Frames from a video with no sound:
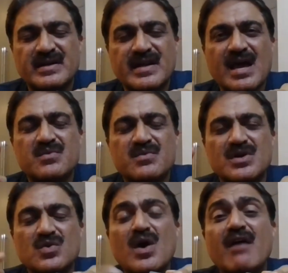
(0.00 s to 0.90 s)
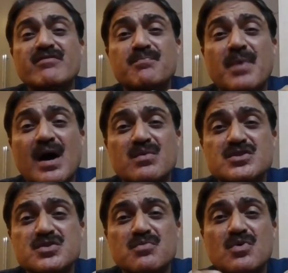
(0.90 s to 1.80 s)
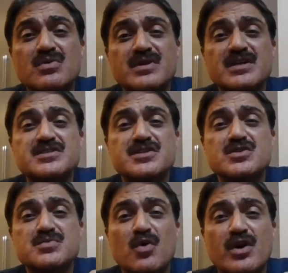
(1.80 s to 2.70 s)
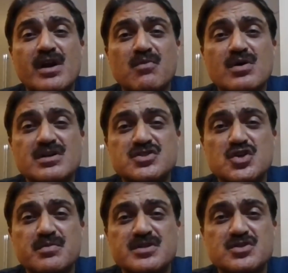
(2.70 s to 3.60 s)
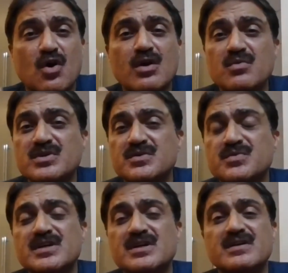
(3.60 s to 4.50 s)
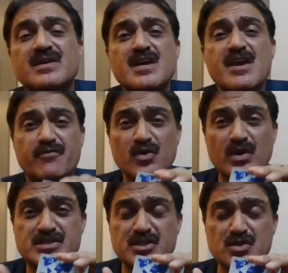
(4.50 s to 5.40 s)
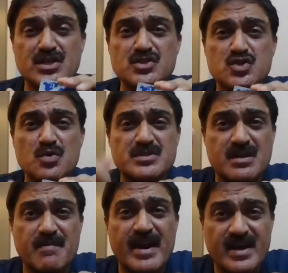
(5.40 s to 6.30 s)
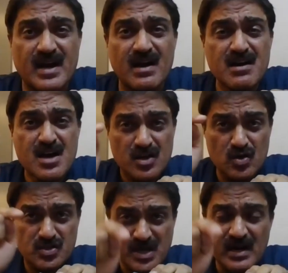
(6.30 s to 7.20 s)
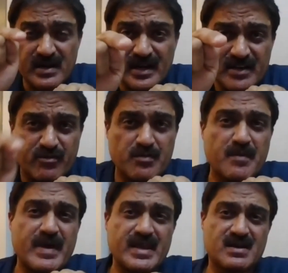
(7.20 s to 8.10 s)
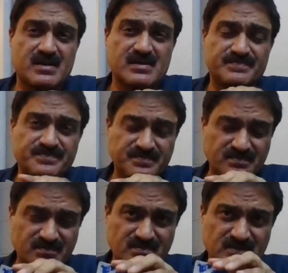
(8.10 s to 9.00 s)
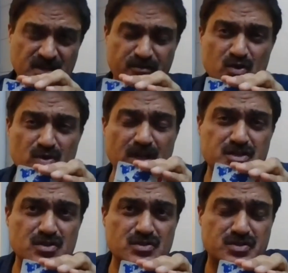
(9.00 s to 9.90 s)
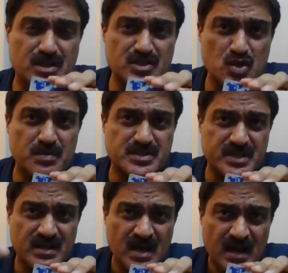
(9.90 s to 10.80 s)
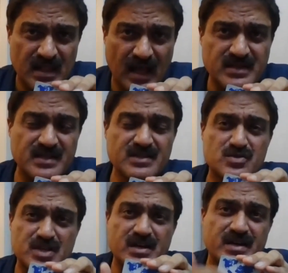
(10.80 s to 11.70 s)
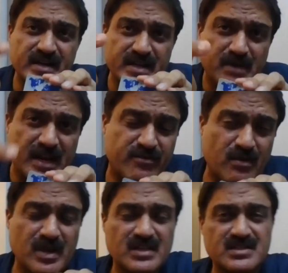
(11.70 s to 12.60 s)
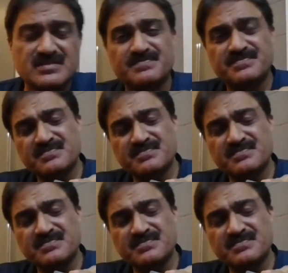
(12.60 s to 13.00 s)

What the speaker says: You have the power to introduce more and more consumers all over the world. If you introduce consumers in America, you start earning from America. If you introduce consumers in London, you start earning money from London.